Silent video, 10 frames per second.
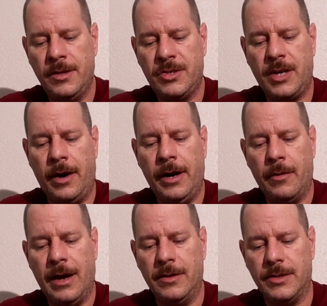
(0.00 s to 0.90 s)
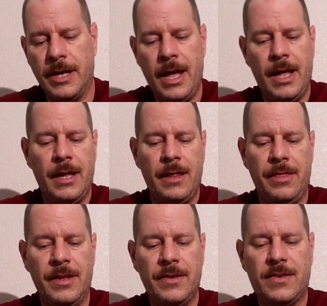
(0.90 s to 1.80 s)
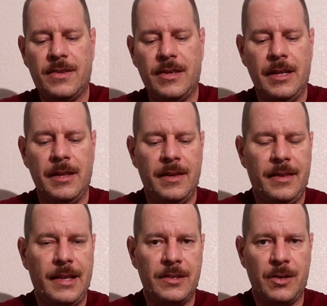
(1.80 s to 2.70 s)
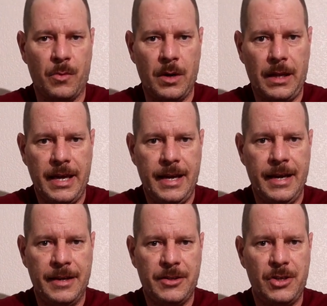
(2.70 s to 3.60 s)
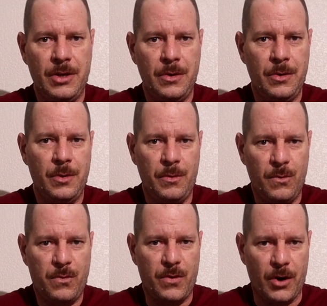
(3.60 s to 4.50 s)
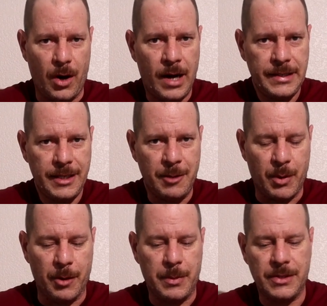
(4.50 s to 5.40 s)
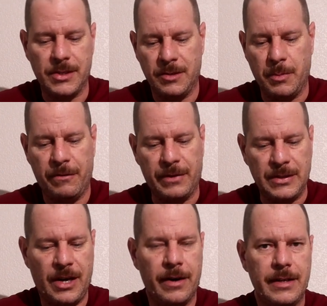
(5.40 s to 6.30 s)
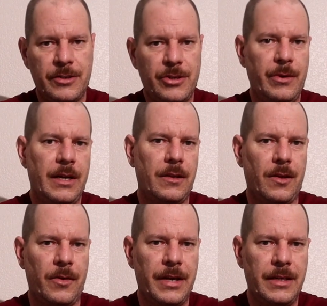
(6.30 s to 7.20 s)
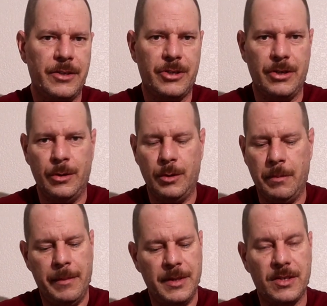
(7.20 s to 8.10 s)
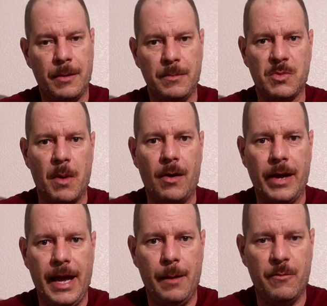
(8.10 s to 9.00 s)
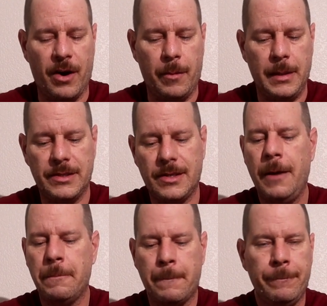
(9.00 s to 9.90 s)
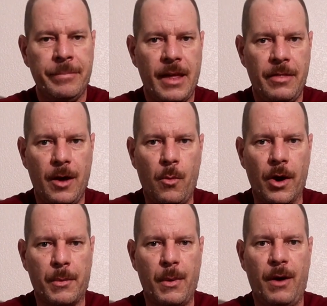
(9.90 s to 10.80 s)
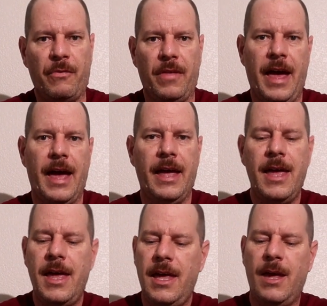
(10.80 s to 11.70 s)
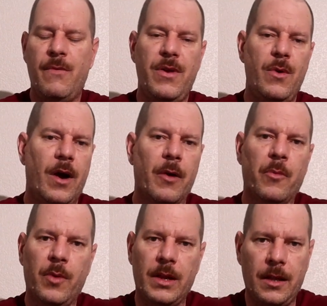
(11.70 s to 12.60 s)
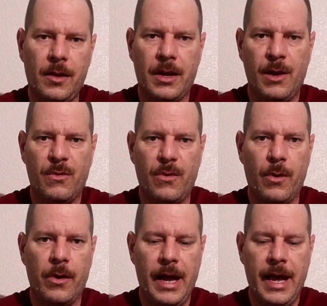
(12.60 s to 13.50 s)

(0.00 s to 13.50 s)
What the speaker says: starting rounds. This doesn't really get you for hunting purposes, but for target shooting, learning to shoot, maybe some small game varmints, they'll work well for that. If you are really looking for